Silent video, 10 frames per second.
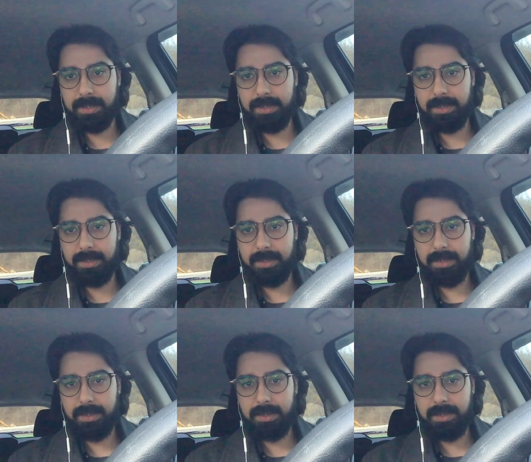
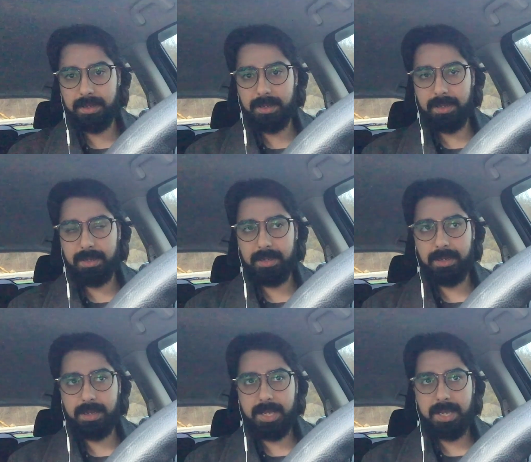
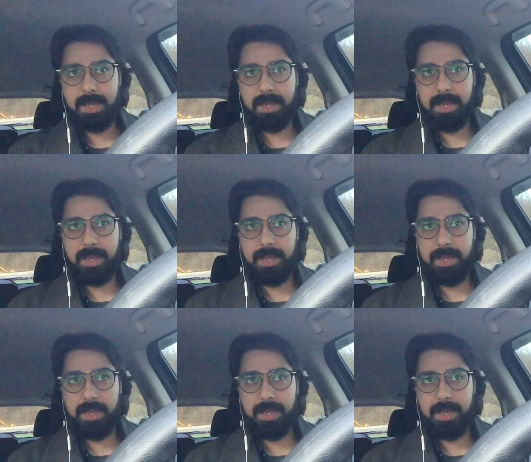(no one is talking)